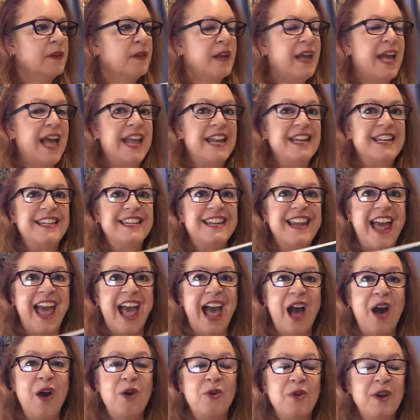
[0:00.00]
And
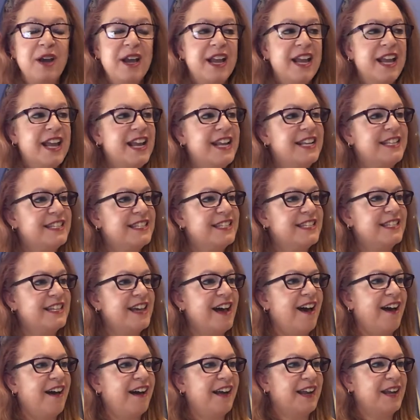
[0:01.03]
now it's
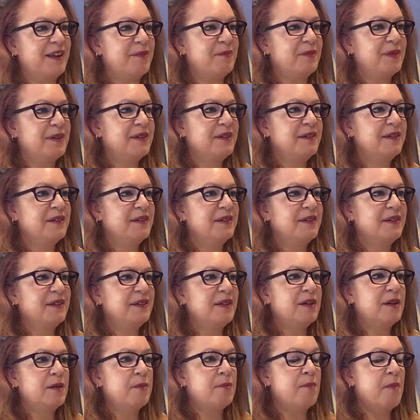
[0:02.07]
time.
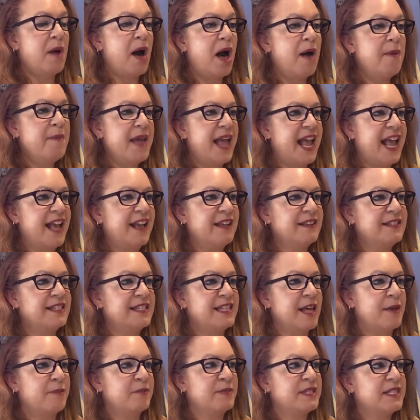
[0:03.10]
Mom hands
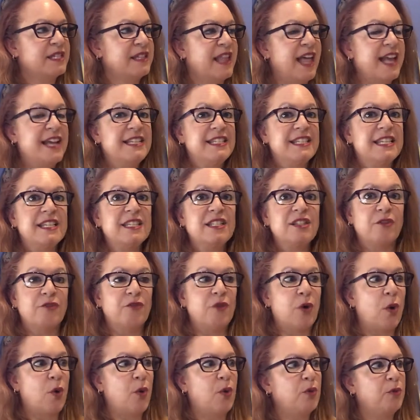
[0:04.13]
them slices of
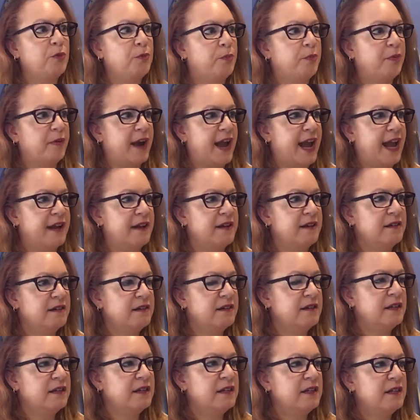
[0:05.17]
old bread.
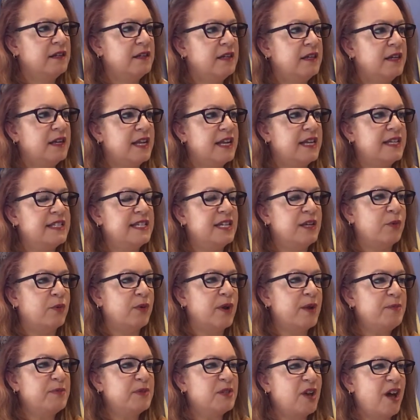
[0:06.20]
Izzy
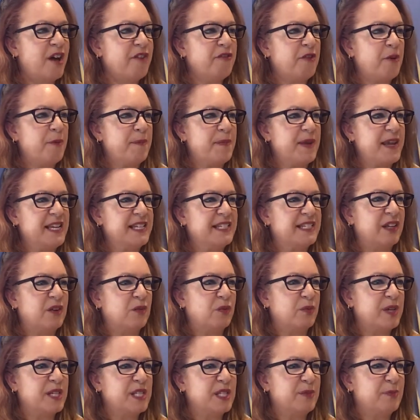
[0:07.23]
rips off a piece and
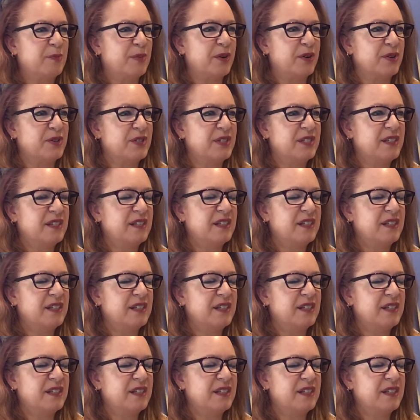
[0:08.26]
whispers,